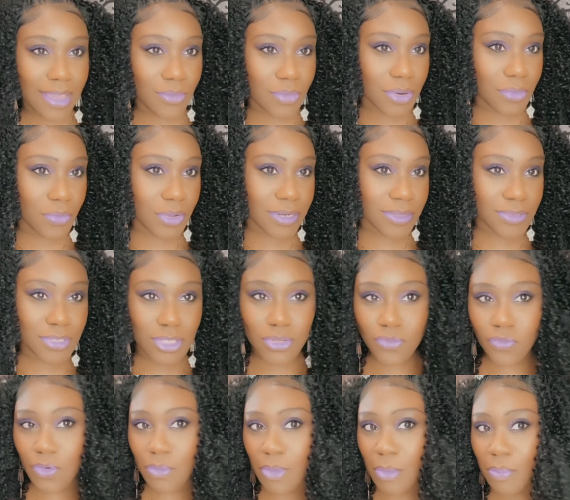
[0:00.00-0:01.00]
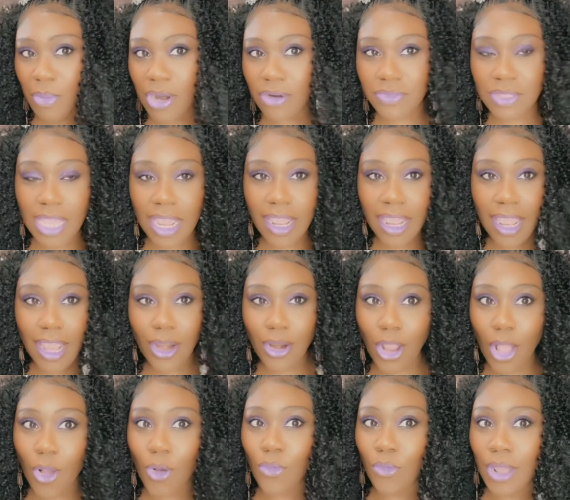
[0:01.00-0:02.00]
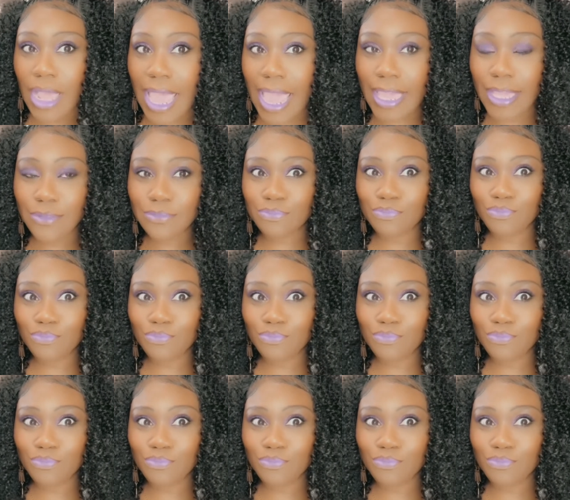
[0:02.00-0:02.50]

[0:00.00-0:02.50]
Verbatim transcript: what I want to do for my birthday hair, okay?